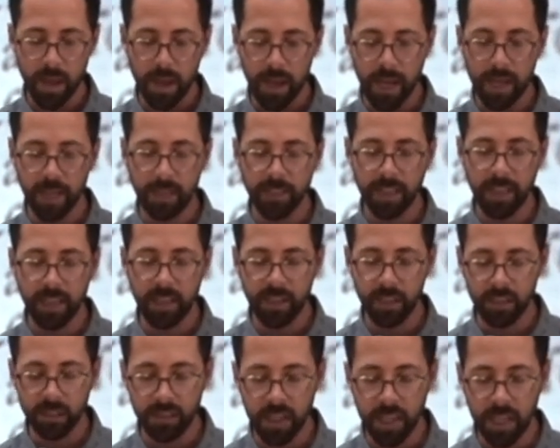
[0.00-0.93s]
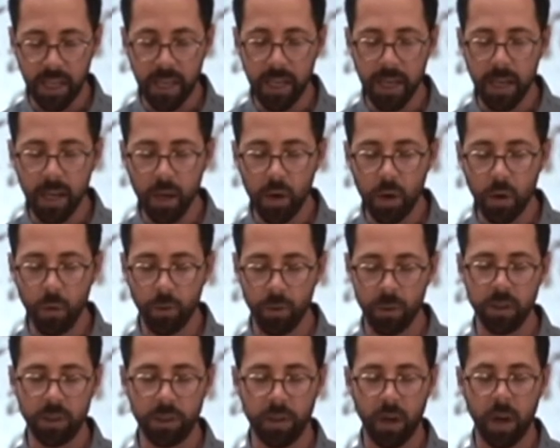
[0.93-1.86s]
and it is he who
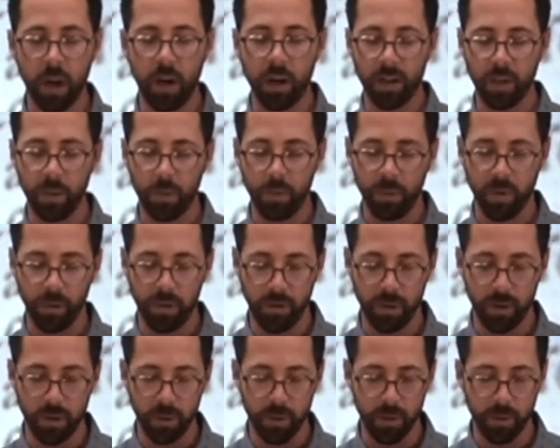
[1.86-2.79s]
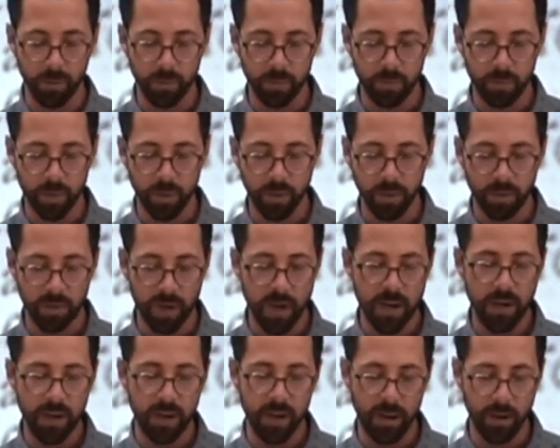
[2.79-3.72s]
is talking with you
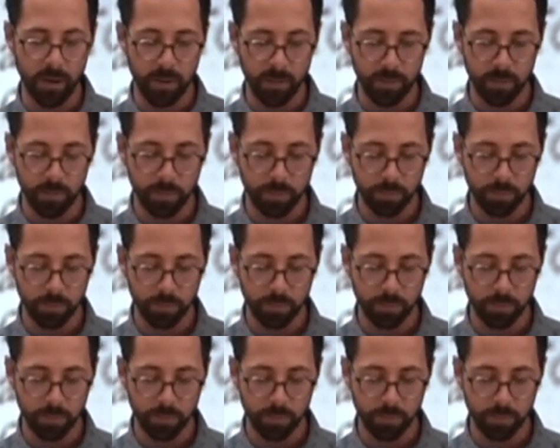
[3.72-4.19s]
right now.